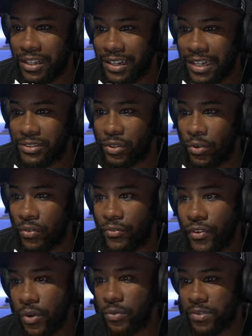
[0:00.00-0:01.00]
less on
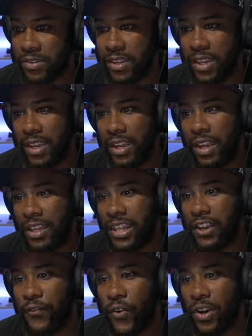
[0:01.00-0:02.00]
throws.
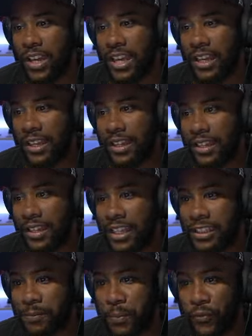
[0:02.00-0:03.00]
Therefore,
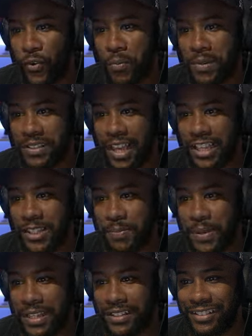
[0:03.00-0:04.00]
its performance has
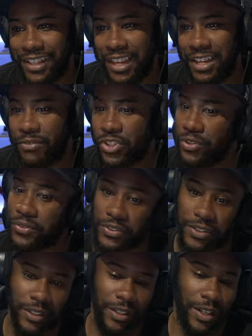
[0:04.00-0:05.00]
been slightly
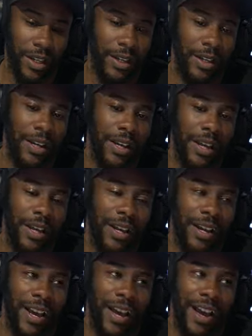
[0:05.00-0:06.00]
reduced.
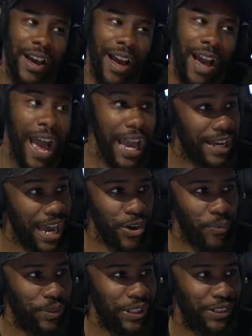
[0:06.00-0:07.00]
I
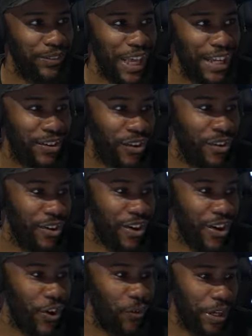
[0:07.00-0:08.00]
cannot believe they got
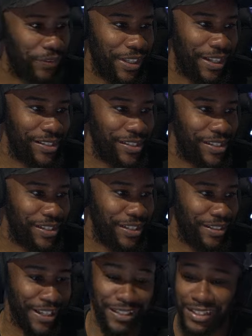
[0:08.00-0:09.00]
a wave dash.
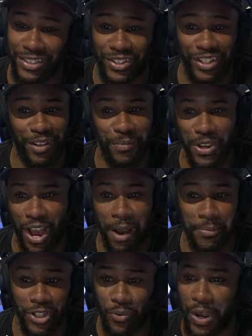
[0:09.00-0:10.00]
This is gonna be. I
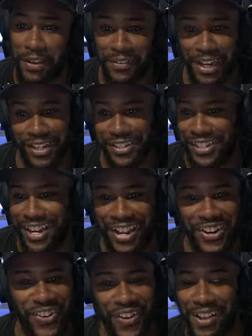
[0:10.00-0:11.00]
would have wave dash
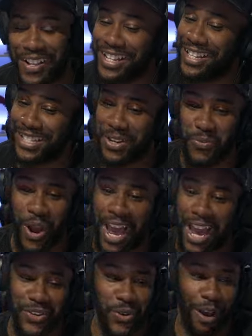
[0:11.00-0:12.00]
like. This is why
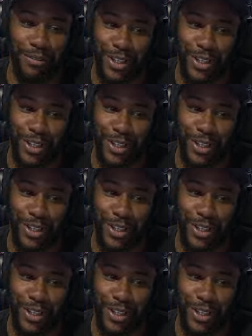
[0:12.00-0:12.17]
I knew I was